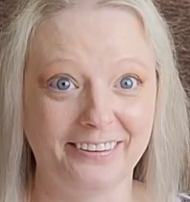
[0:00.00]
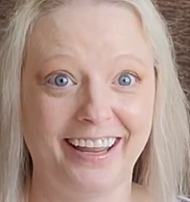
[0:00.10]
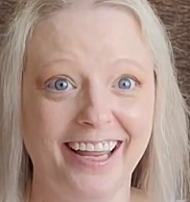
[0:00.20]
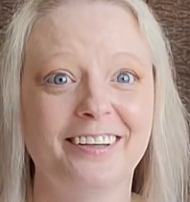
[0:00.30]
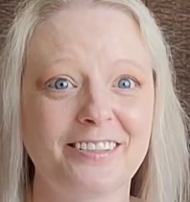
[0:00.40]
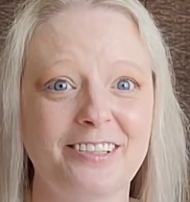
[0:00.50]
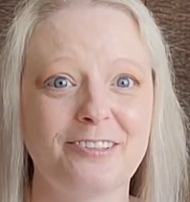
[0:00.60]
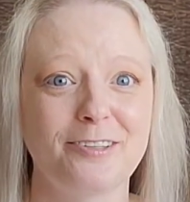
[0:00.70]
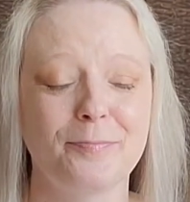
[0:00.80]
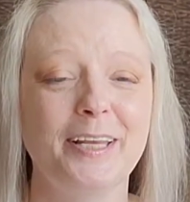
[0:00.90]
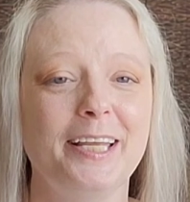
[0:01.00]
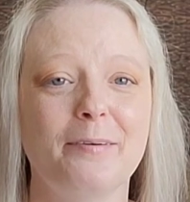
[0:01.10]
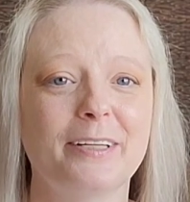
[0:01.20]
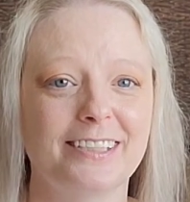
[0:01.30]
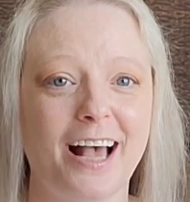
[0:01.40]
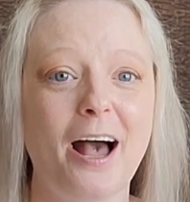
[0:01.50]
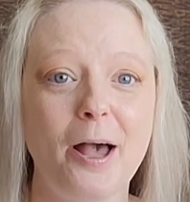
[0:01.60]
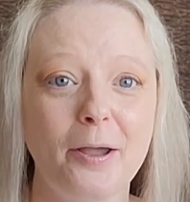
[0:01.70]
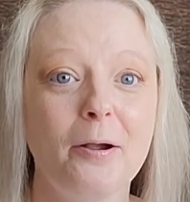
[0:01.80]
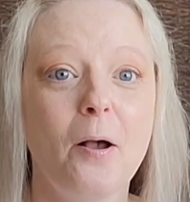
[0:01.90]
okay, on social media, because
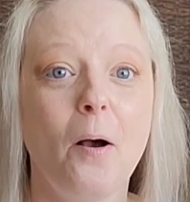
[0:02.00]
I